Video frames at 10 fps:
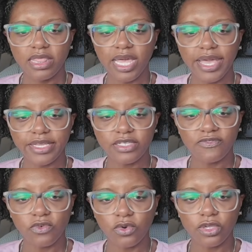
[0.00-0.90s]
That
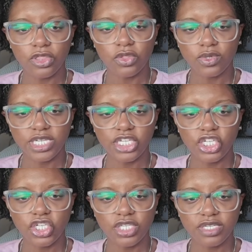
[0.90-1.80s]
is for 3
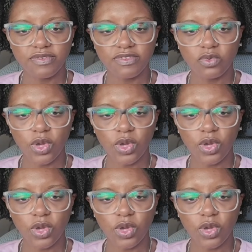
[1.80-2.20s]
shifts.